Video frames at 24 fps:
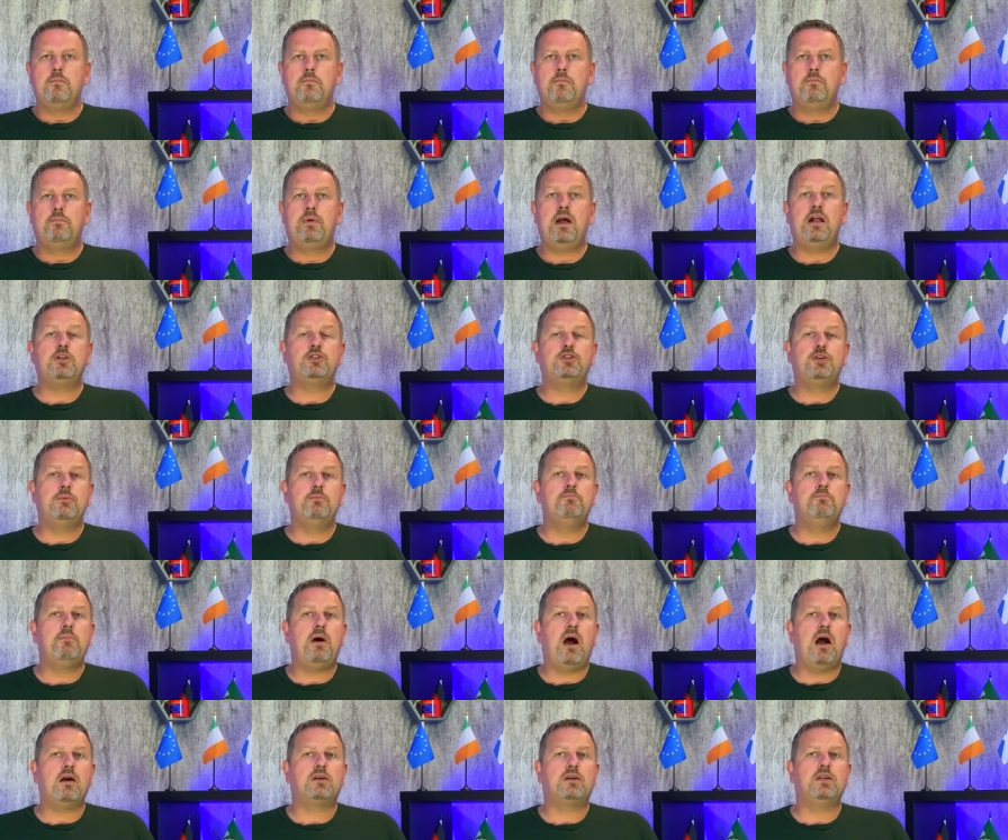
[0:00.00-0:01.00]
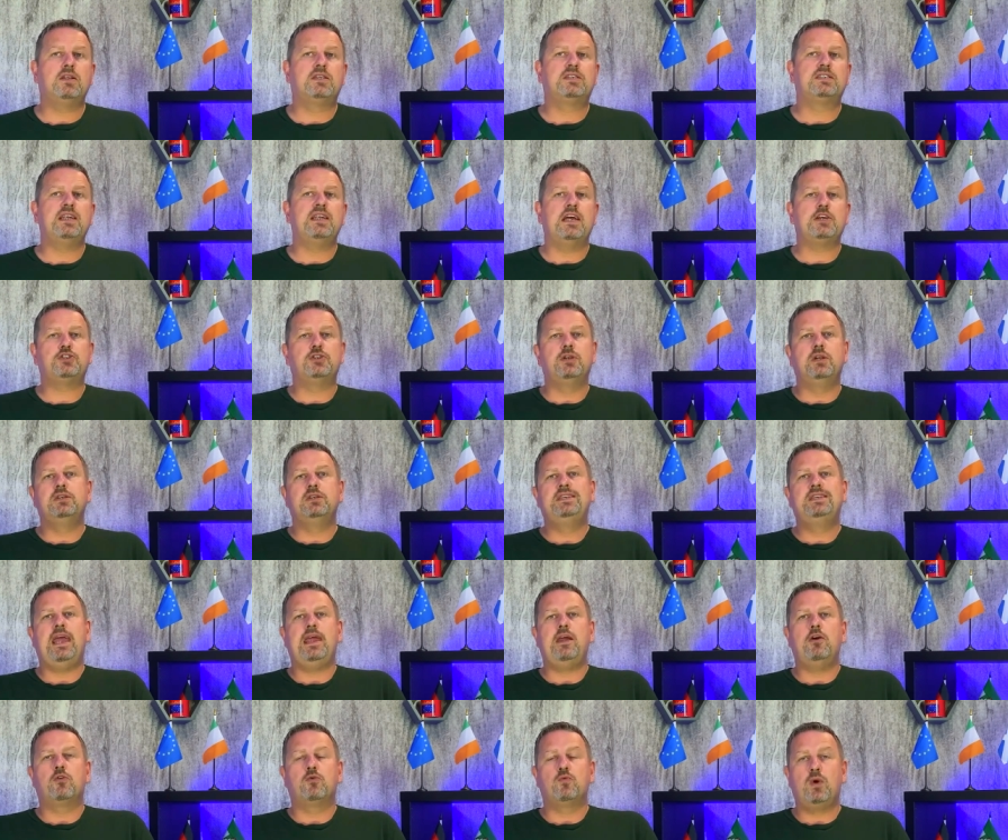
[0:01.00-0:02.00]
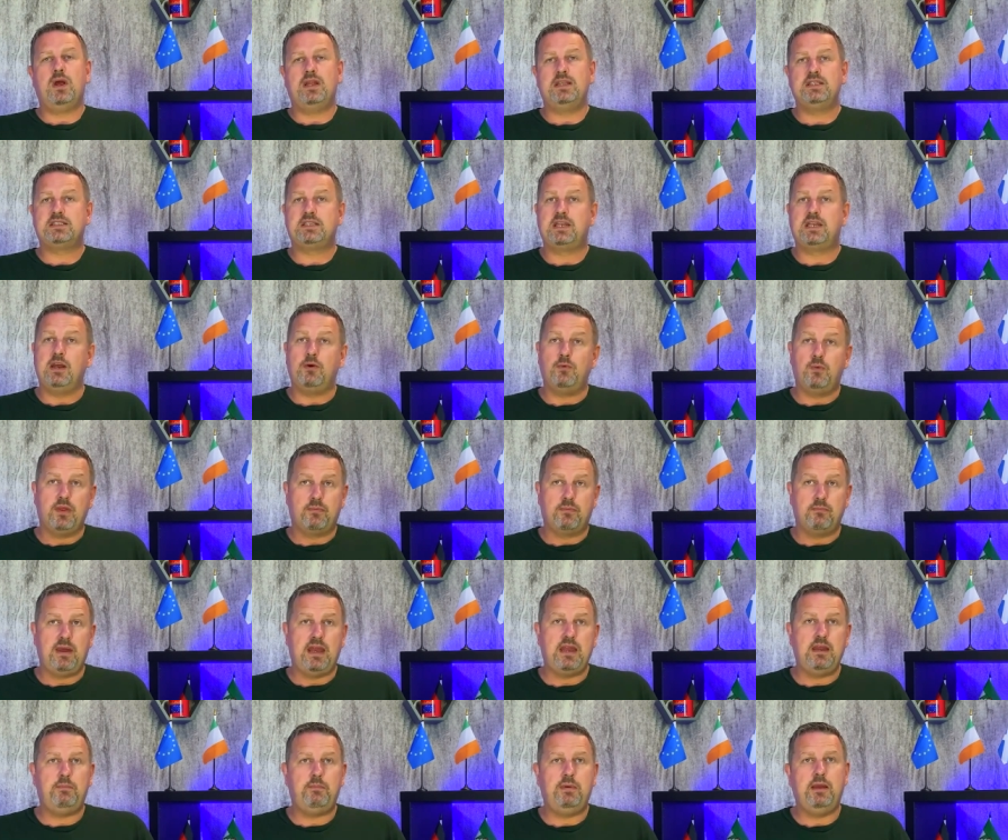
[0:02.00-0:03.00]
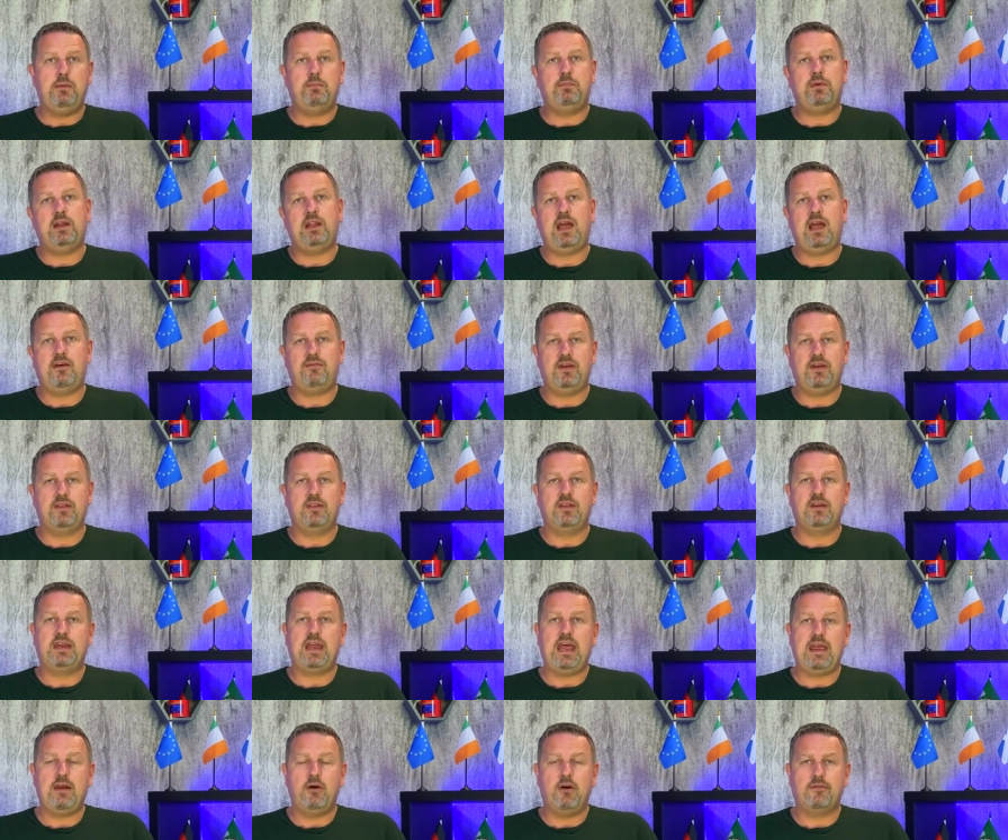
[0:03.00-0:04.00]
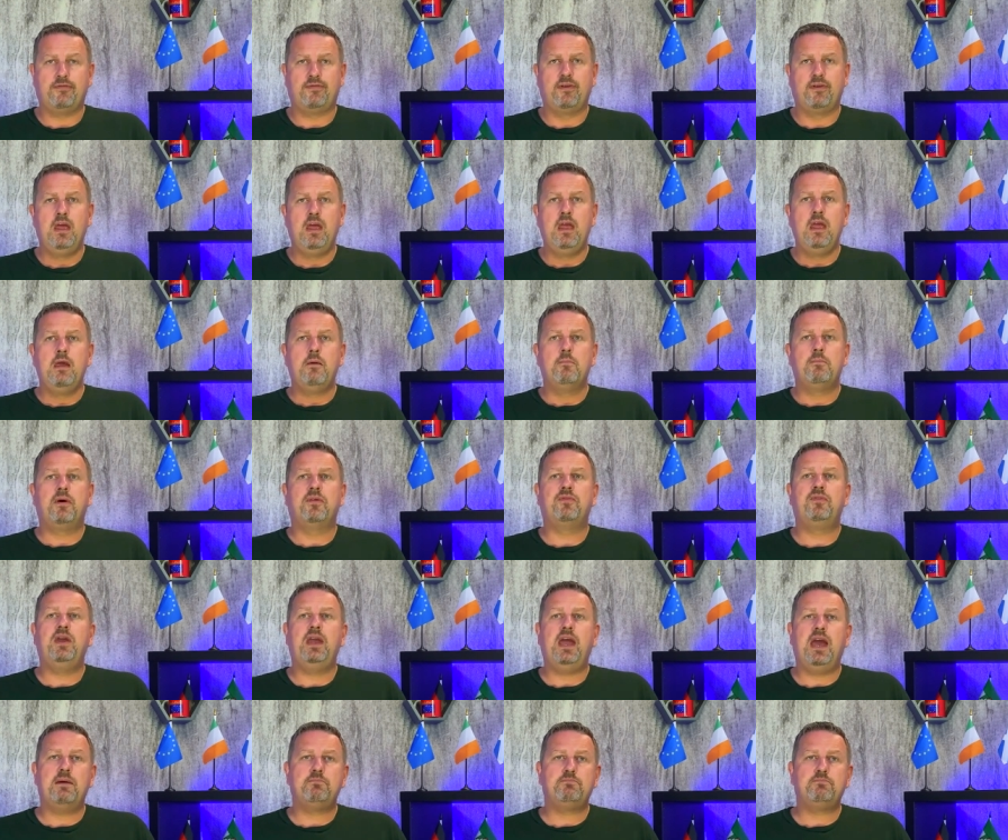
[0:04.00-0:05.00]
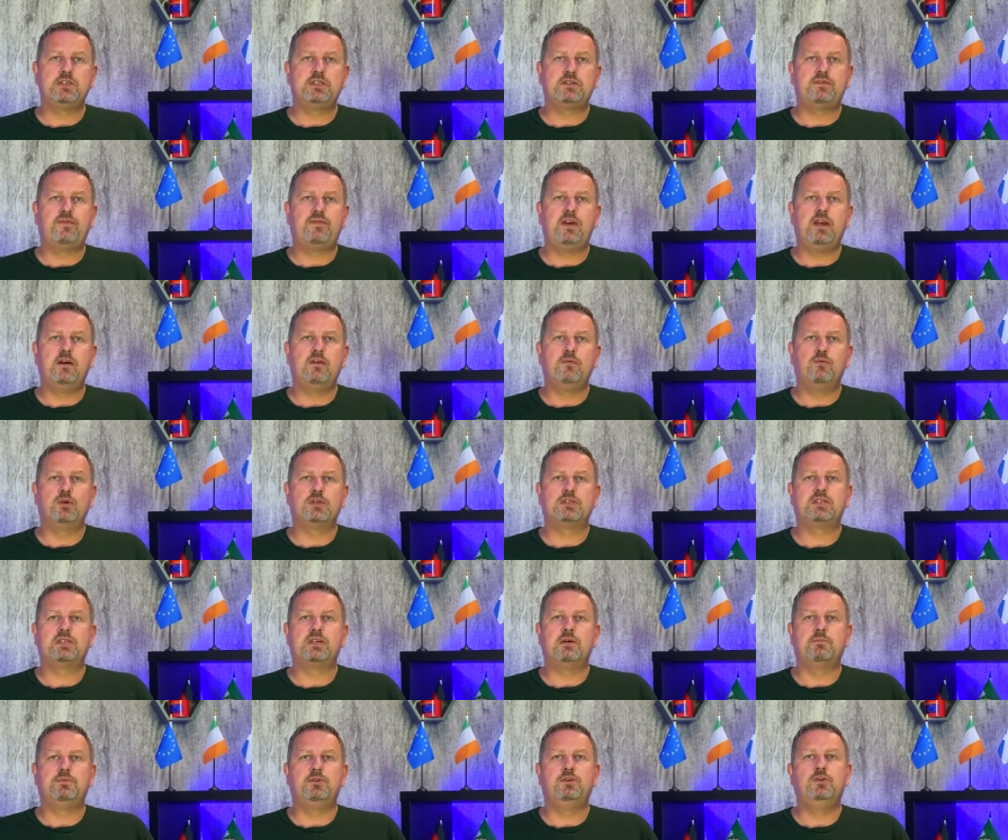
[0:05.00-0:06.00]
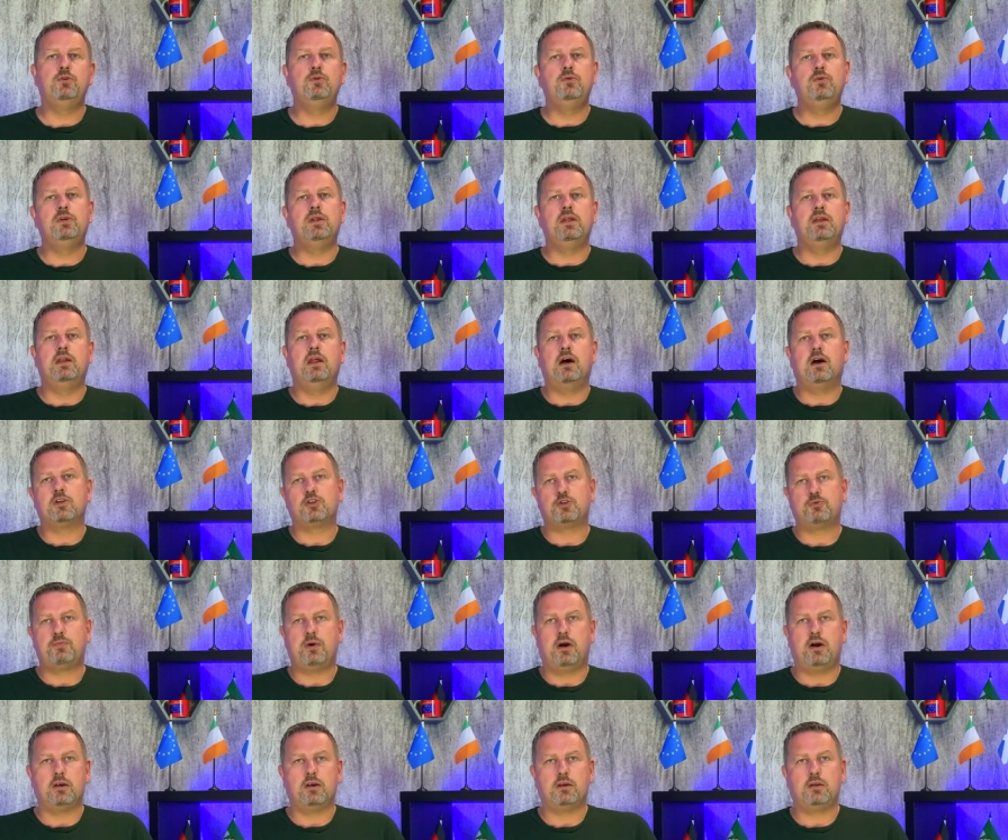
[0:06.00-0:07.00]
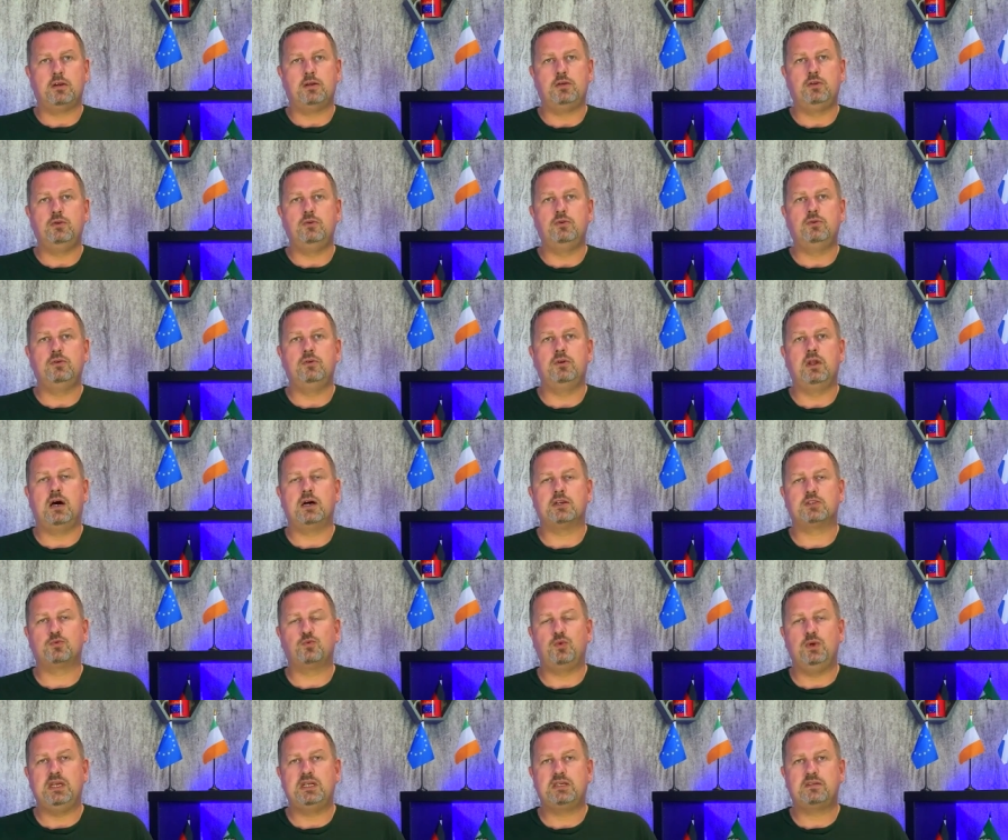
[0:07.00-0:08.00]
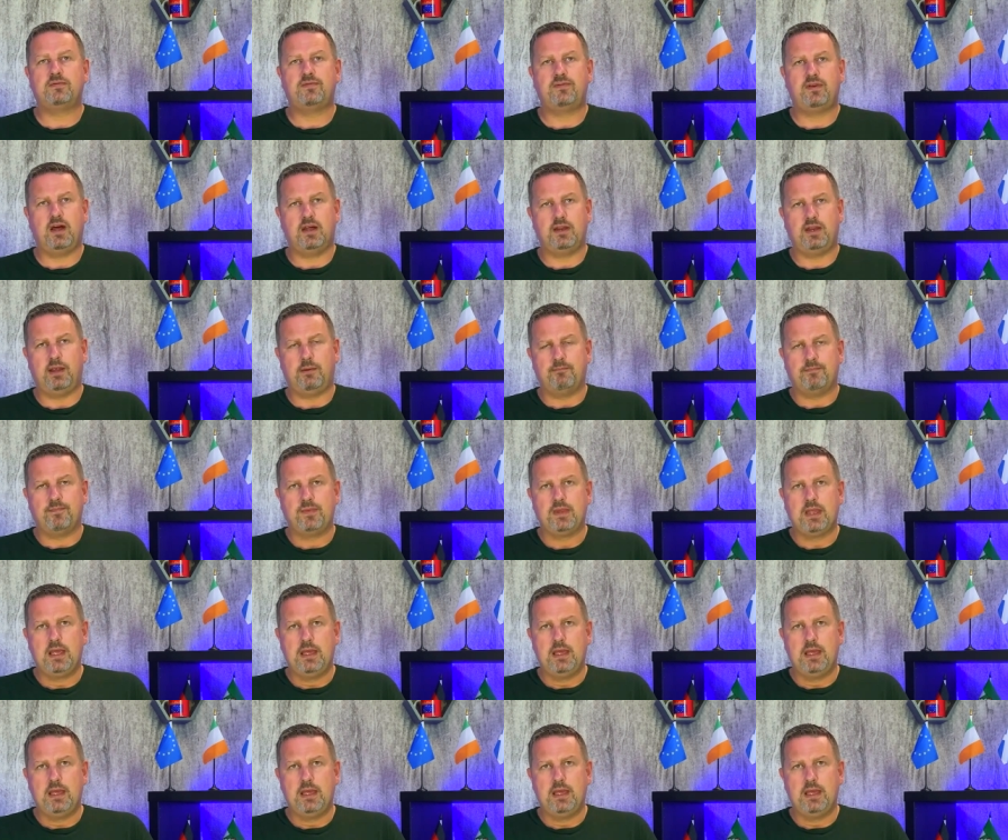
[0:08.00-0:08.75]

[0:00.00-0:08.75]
Belgium marked its National Day on Wednesday, with many people having the day off, but the atmosphere was subdued in large part due to last week's flooding.